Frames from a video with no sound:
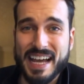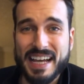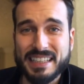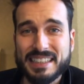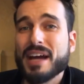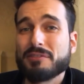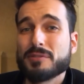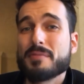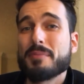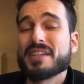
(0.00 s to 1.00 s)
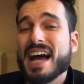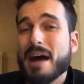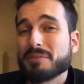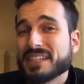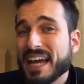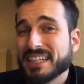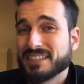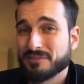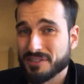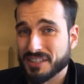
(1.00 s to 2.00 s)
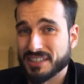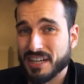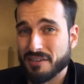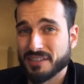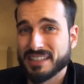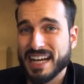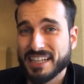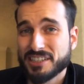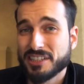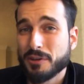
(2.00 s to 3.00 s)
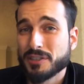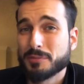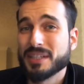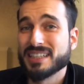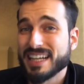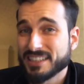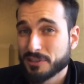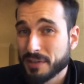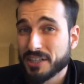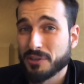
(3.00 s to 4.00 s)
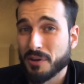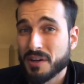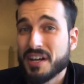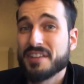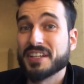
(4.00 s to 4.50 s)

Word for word: And we have to remember that application for this stuff is actually going to be less critical